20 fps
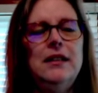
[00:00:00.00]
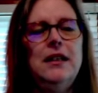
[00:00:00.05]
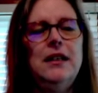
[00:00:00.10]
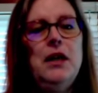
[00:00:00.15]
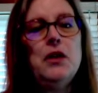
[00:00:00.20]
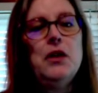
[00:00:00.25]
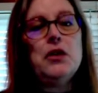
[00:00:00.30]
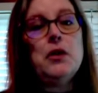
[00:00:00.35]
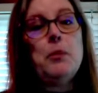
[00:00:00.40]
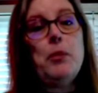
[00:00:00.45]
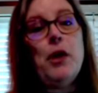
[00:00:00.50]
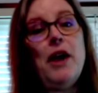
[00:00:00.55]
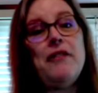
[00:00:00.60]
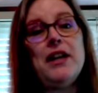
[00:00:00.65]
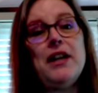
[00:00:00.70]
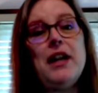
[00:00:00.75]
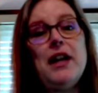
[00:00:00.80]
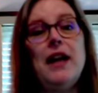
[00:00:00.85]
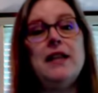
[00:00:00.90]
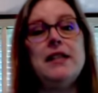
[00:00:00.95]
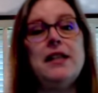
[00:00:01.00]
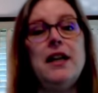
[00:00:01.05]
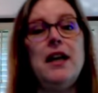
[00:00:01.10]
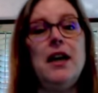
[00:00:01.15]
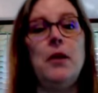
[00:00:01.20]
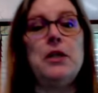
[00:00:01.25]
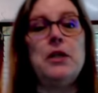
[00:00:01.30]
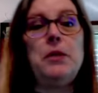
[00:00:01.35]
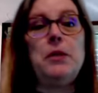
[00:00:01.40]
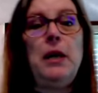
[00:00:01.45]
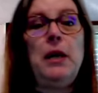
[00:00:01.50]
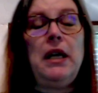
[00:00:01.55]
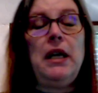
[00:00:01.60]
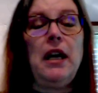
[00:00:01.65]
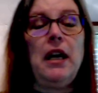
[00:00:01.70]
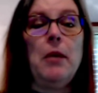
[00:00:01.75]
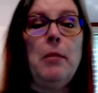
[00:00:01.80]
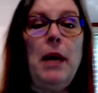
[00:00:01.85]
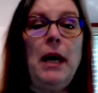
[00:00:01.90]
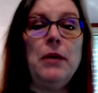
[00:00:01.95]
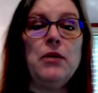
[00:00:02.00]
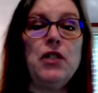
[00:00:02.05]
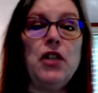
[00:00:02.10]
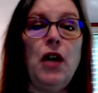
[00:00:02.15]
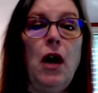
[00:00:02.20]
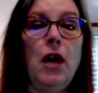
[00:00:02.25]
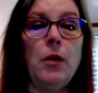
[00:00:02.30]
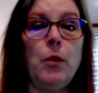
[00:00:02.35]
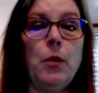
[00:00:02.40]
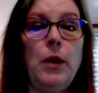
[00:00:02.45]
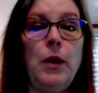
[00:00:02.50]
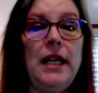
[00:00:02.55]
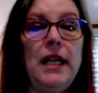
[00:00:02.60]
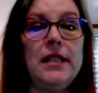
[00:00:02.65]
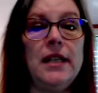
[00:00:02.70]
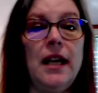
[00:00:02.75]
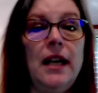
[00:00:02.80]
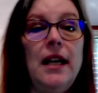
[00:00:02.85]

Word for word: The prophet Isaiah was speaking about John when he said,